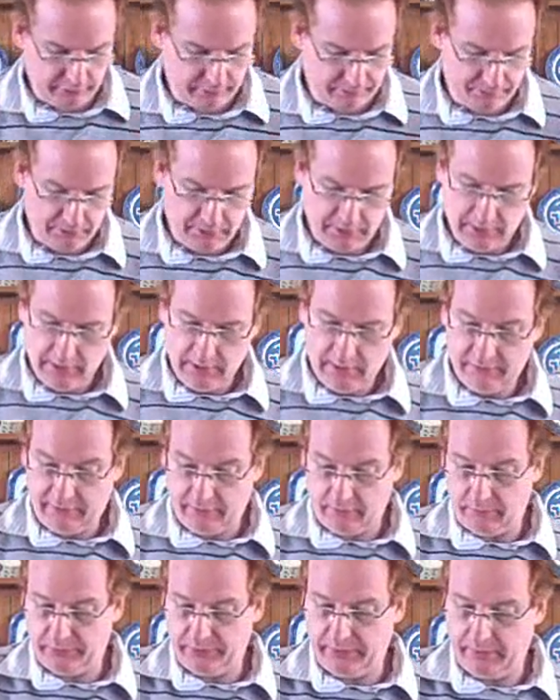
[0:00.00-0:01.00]
In
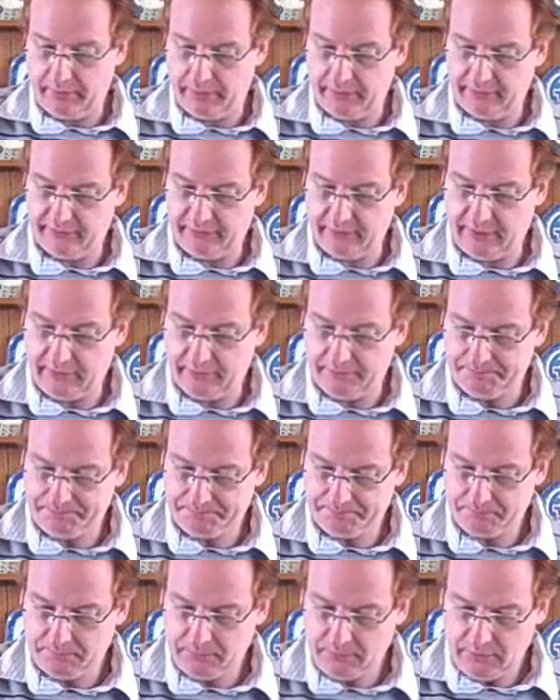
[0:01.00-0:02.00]
fact, we'll put that one in the centre.
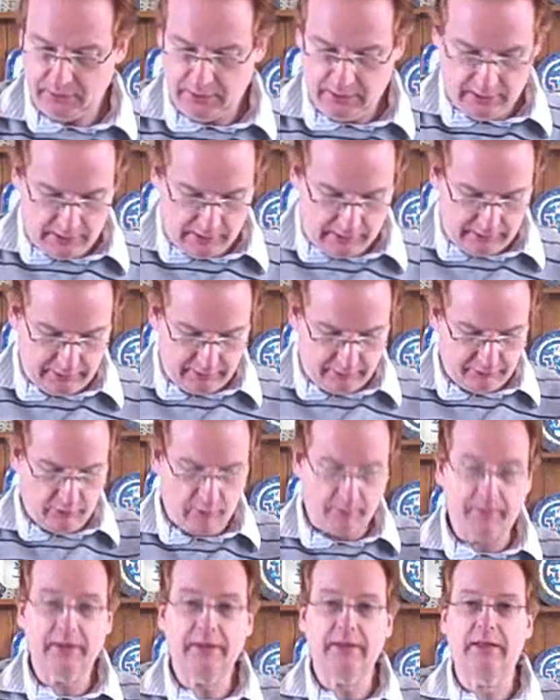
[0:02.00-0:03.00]
And then I've
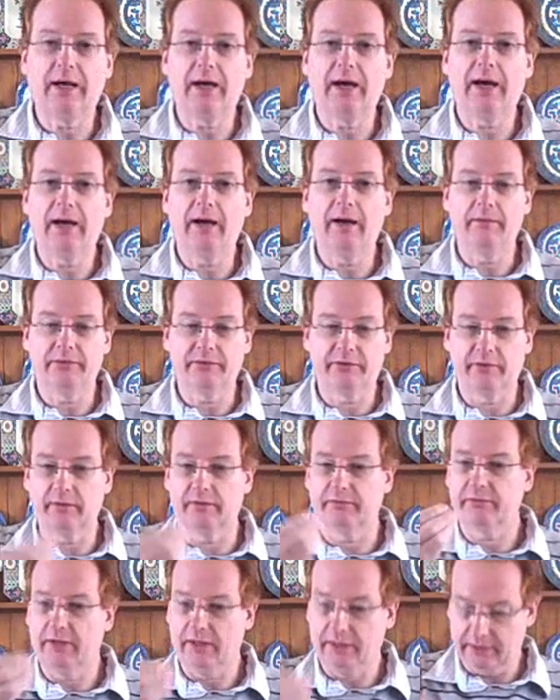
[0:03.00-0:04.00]
got my little halves that
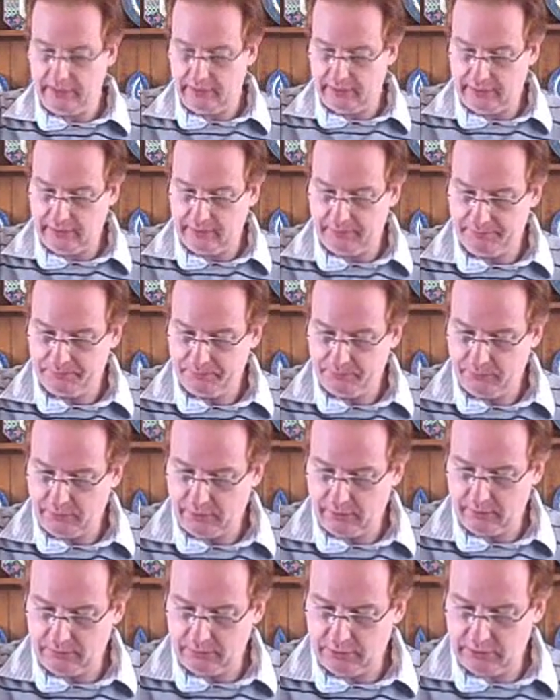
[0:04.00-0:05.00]
I've cut in here,
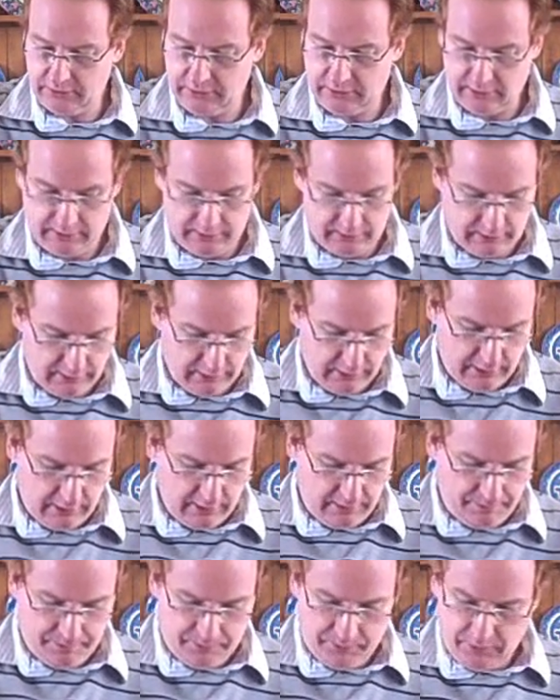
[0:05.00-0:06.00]
and I'm just going to
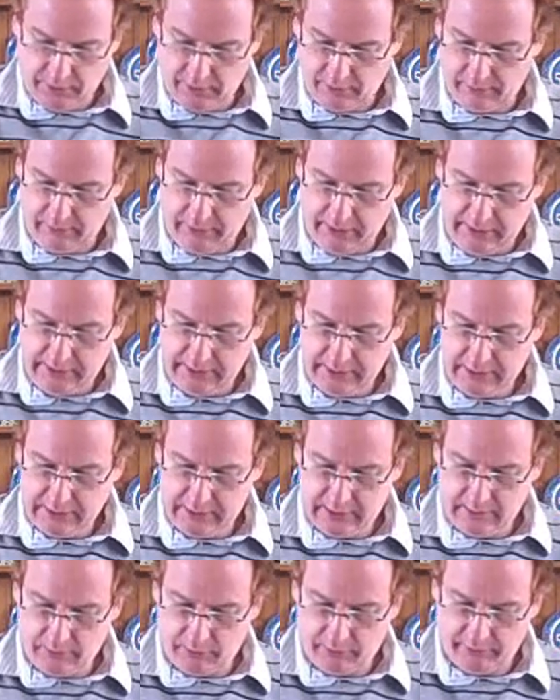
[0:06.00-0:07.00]

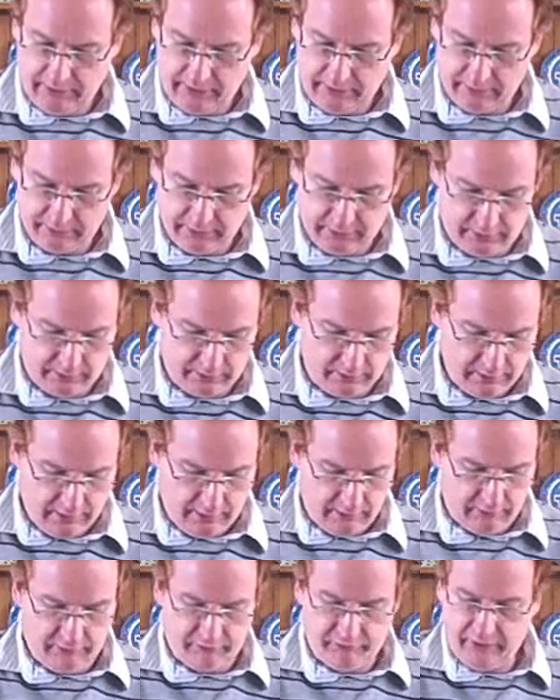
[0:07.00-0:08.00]
arrange them around in a
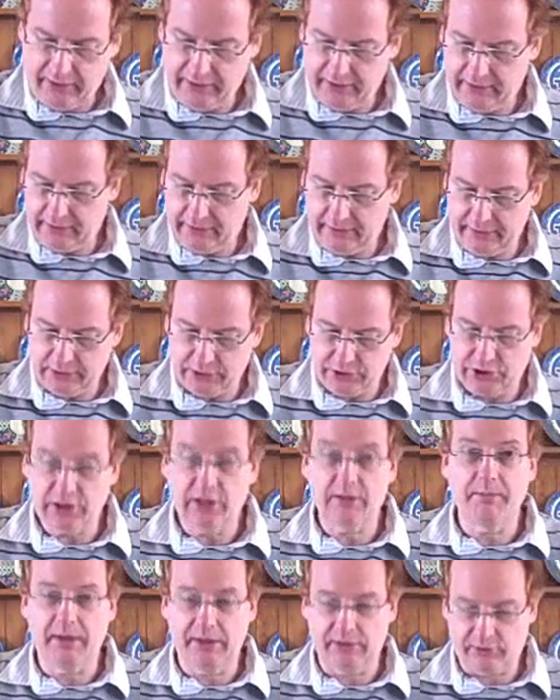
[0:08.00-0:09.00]
vaguely
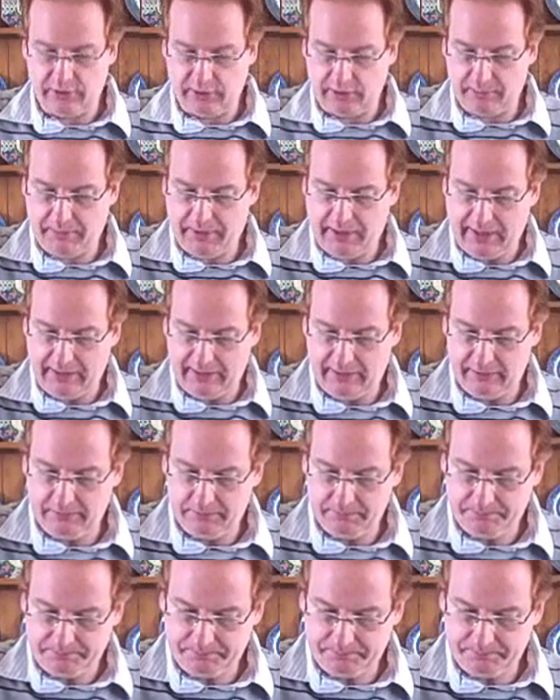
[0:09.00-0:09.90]
geometric pattern.